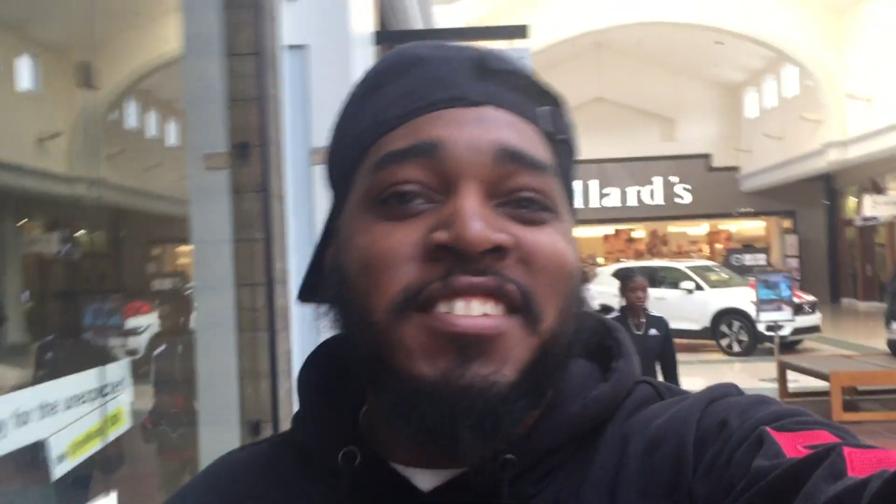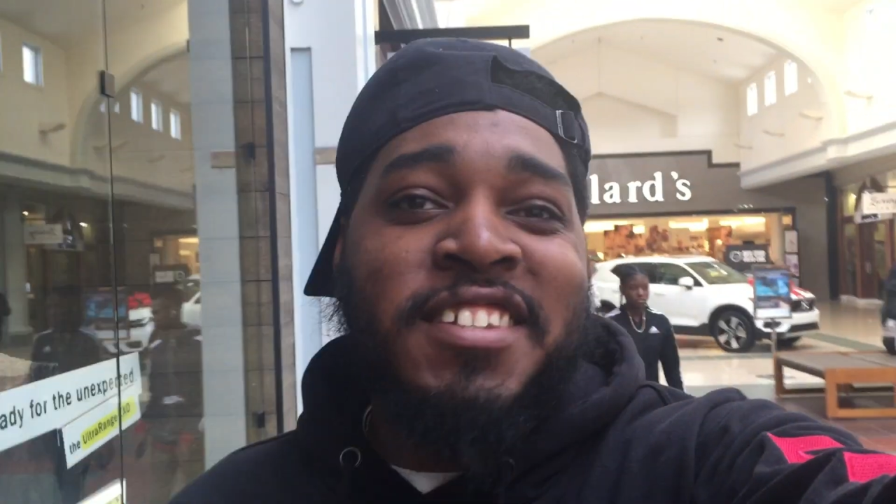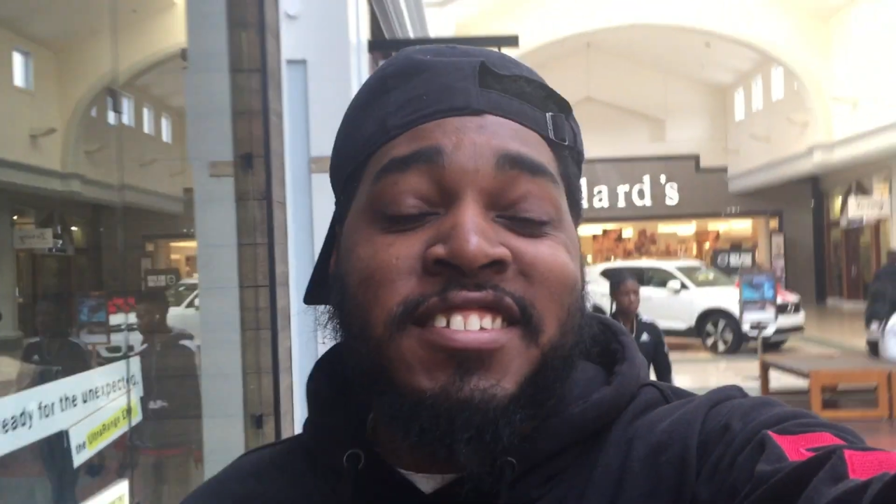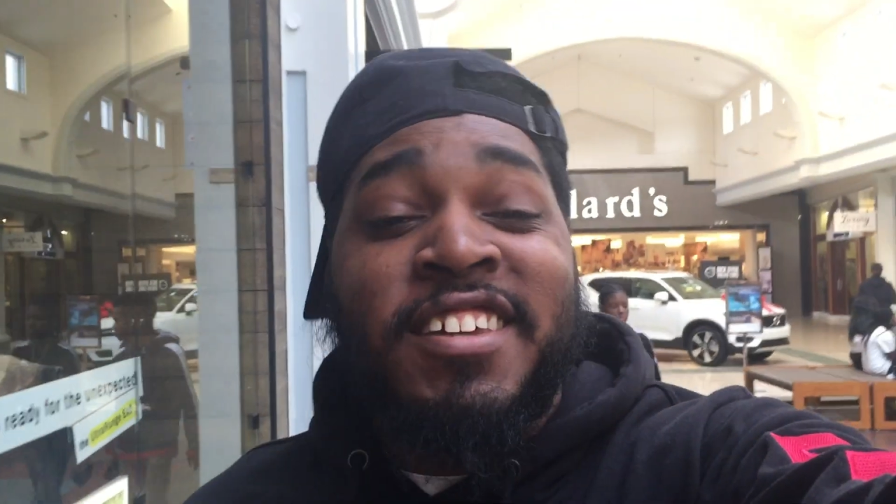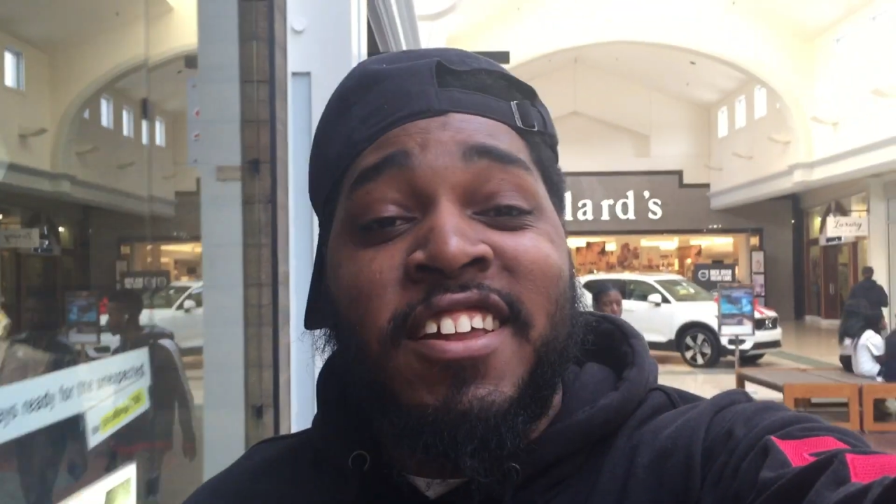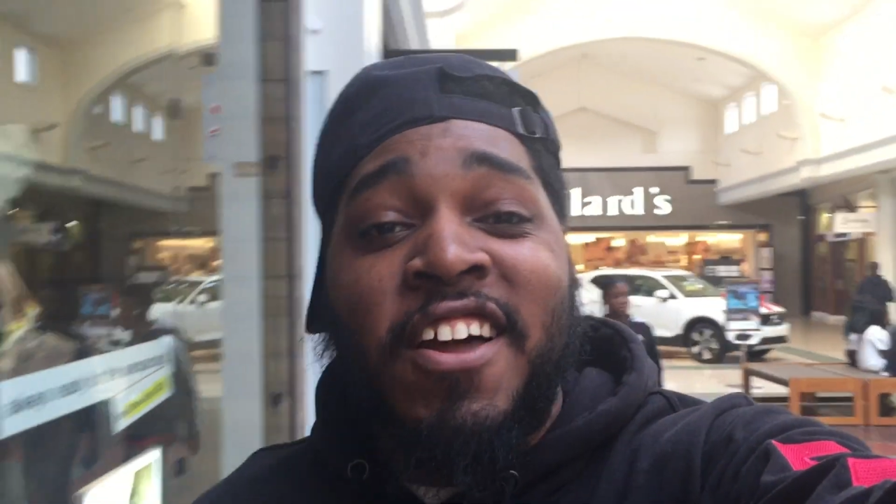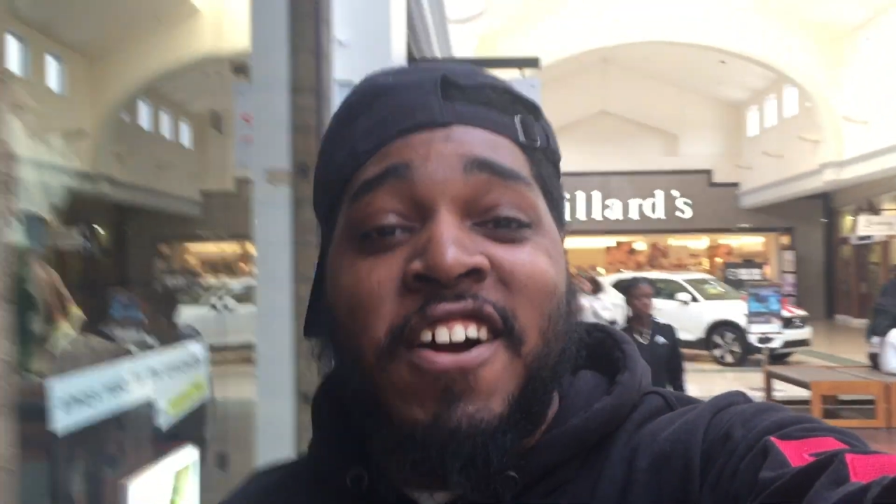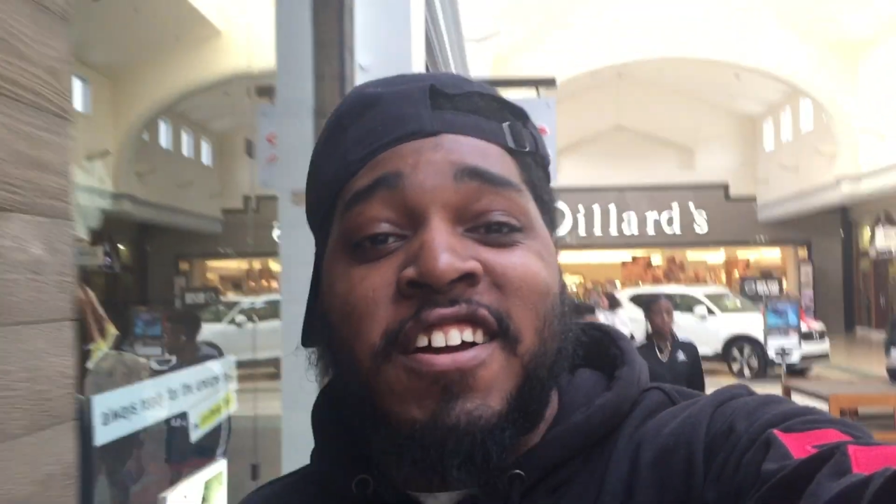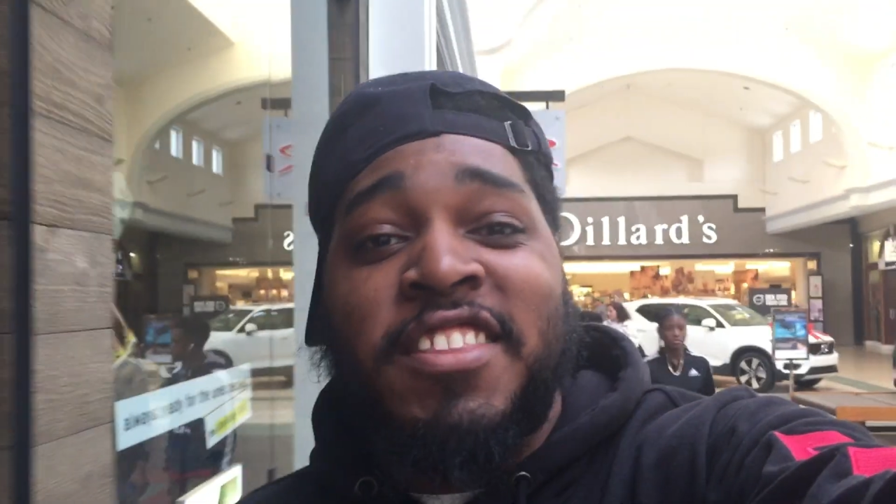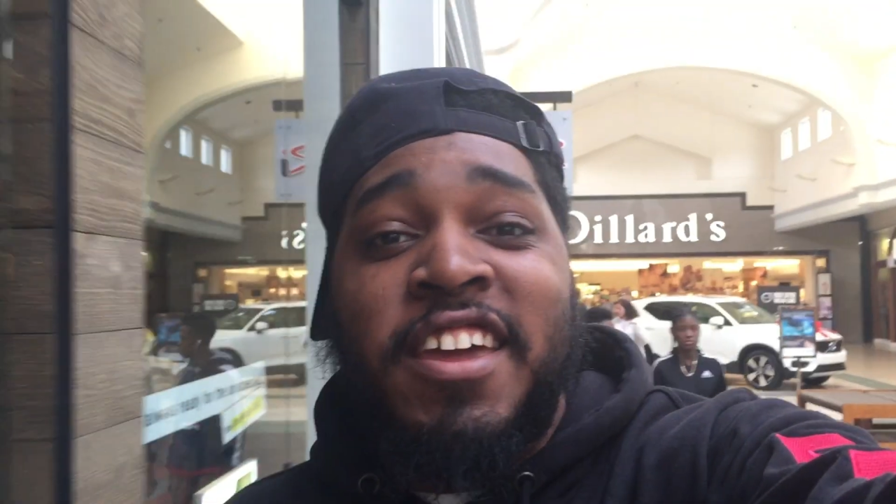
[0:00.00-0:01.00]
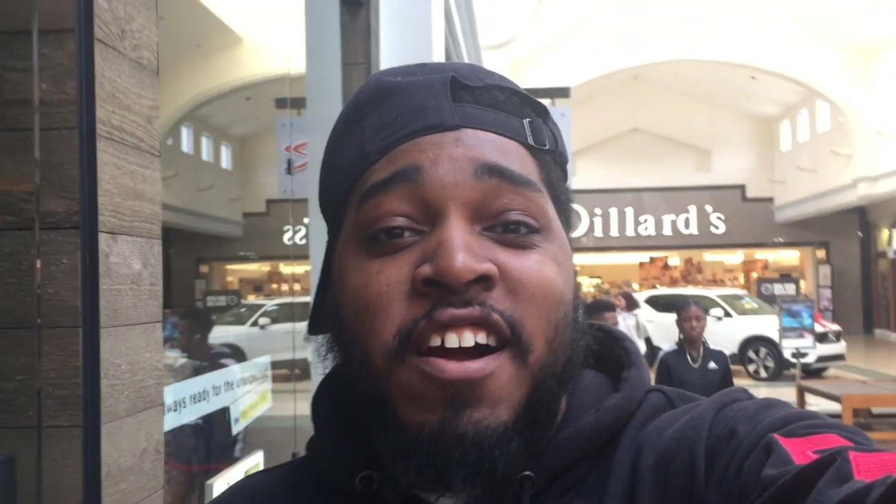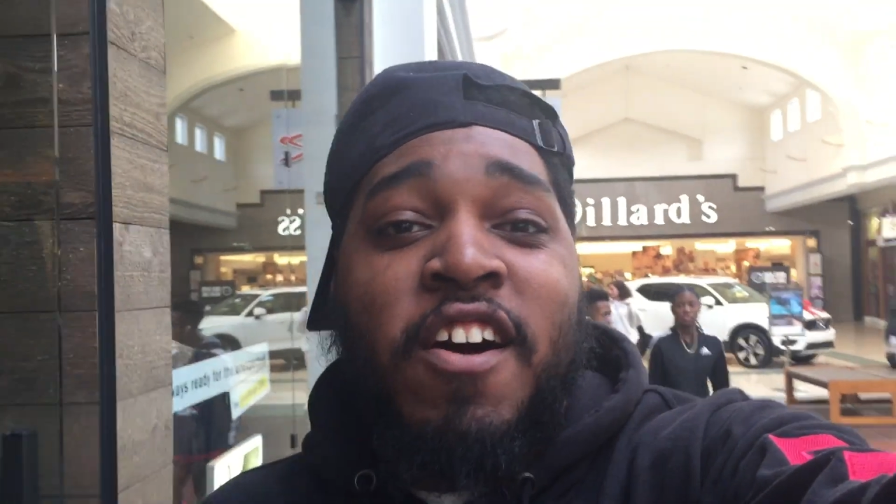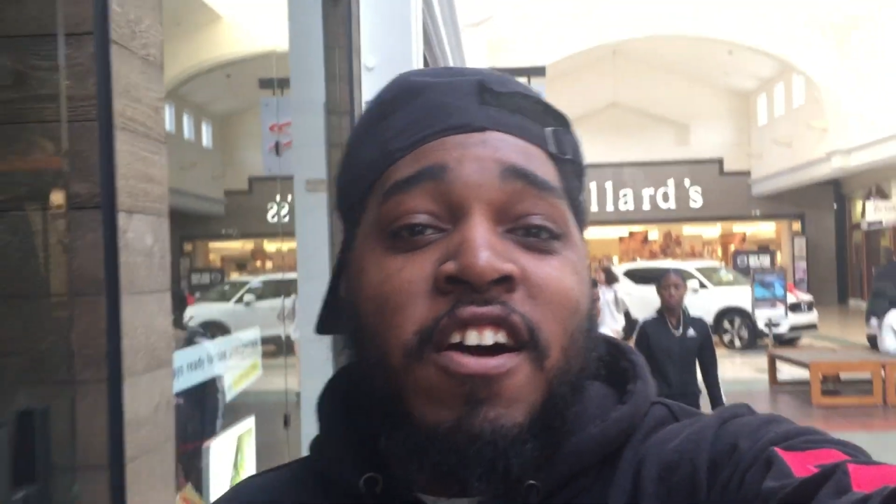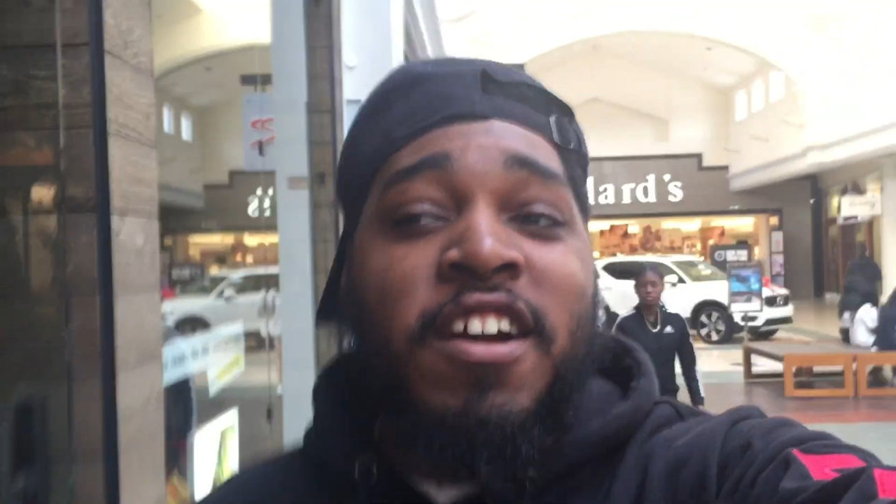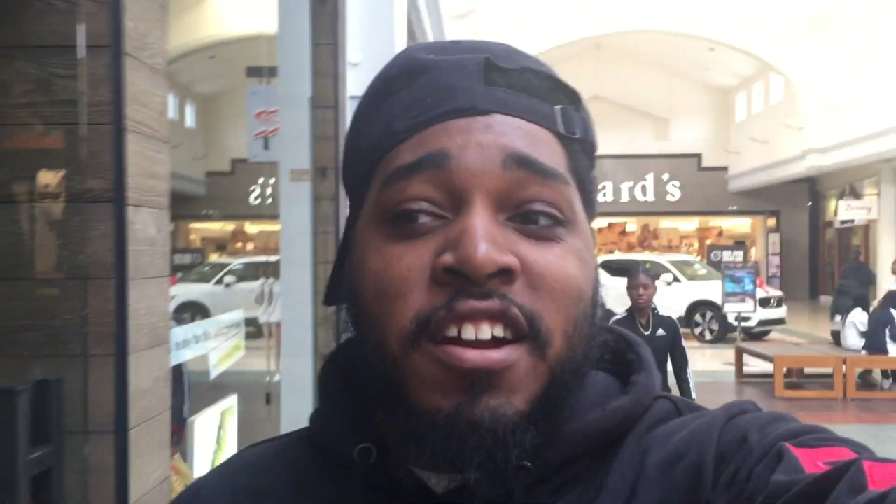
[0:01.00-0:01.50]
D T L R, they
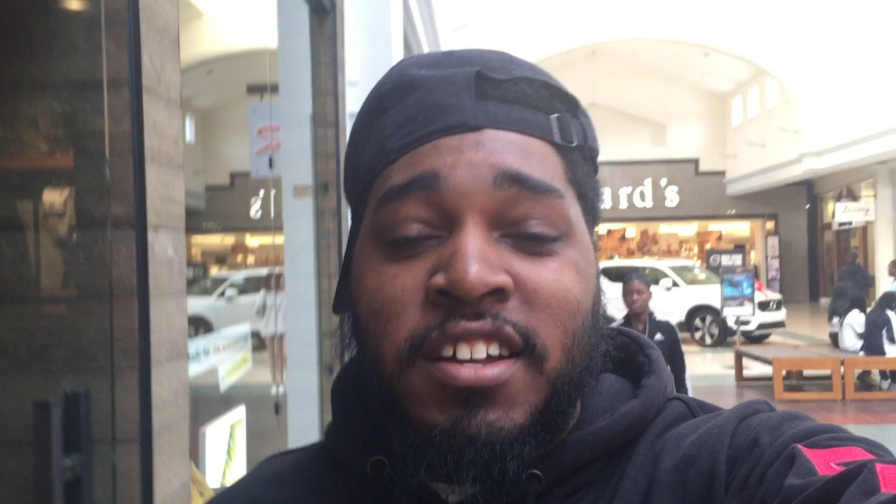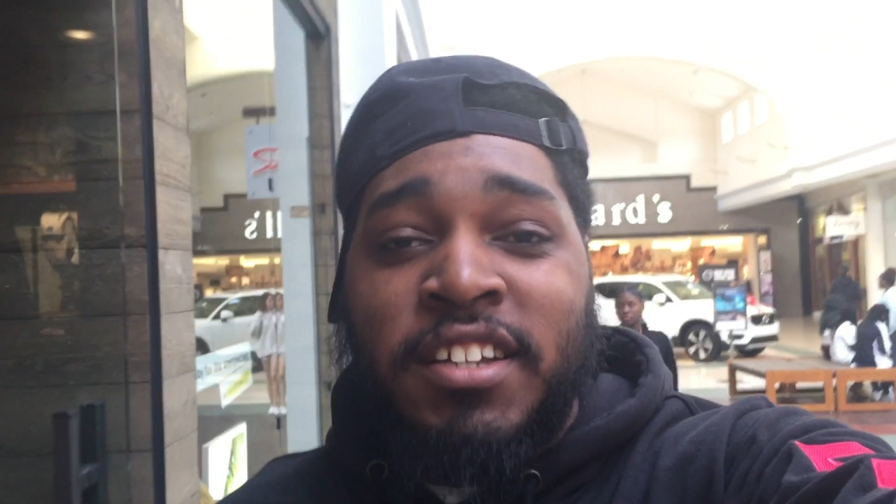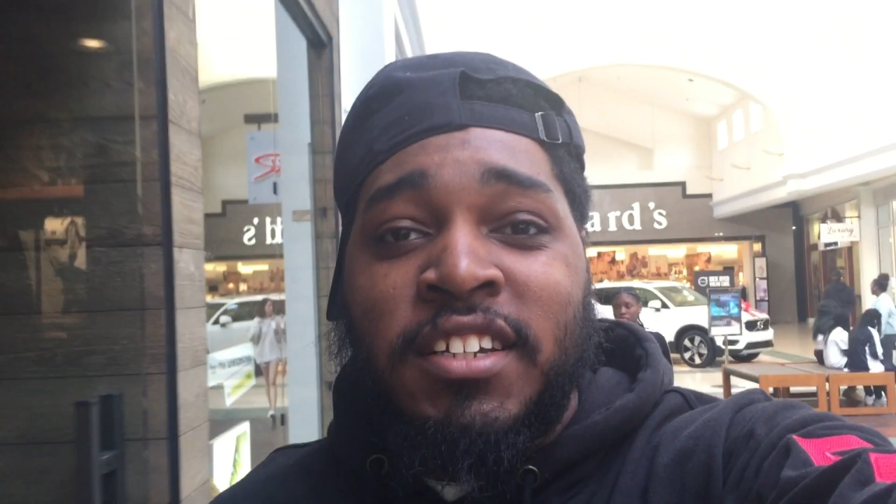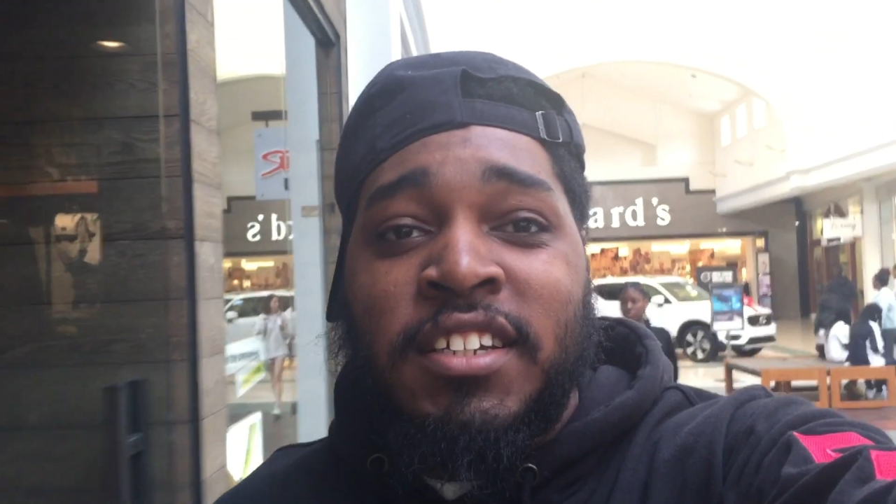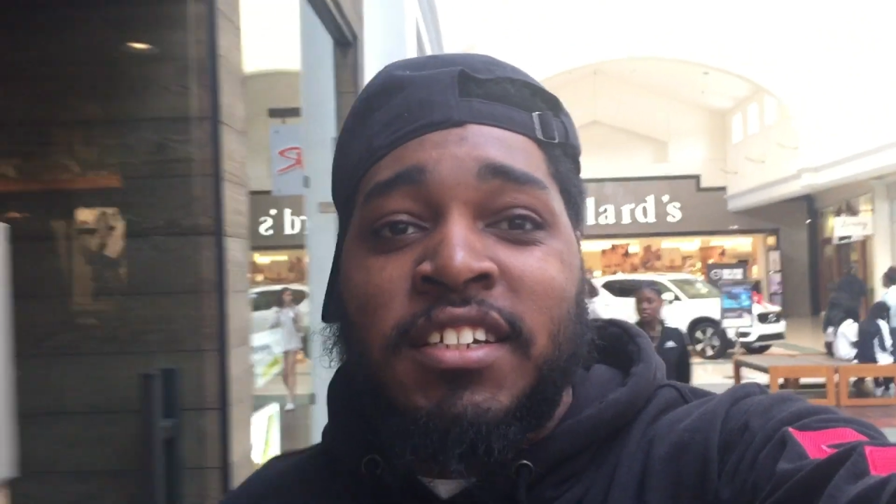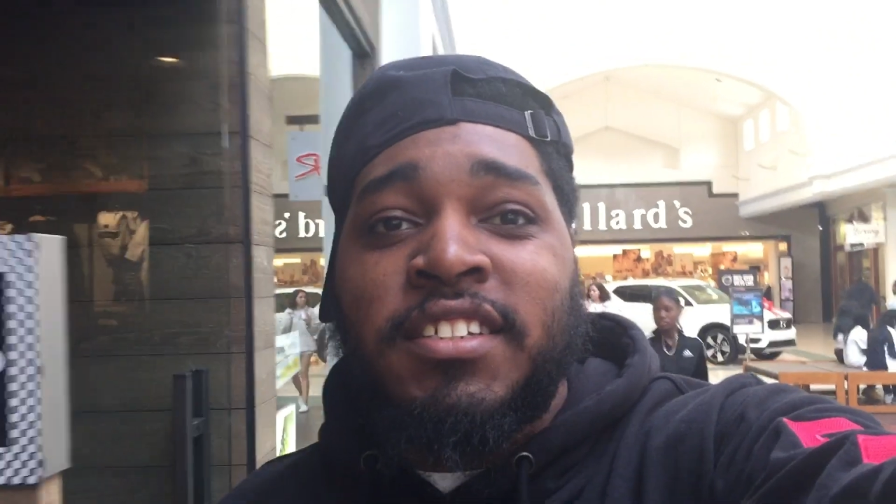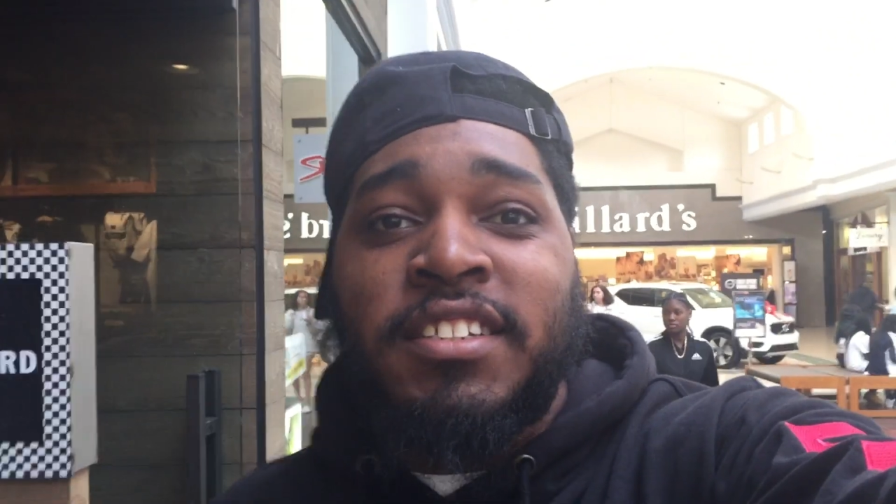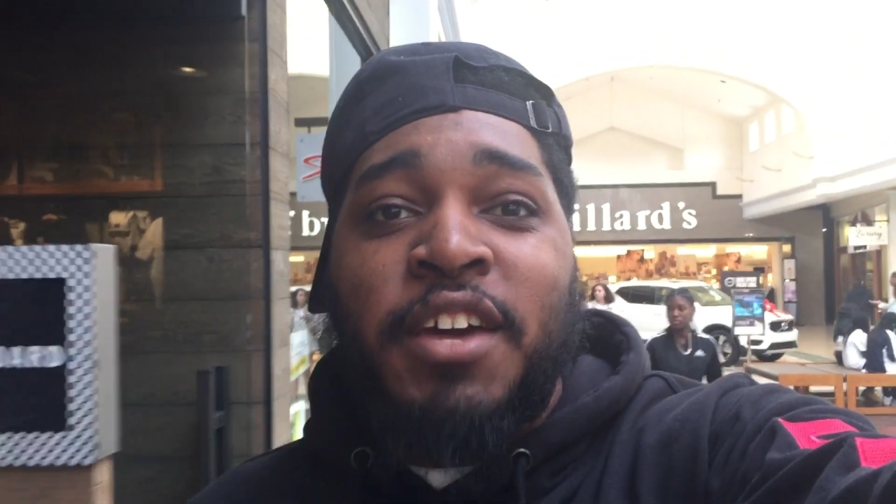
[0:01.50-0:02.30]
are,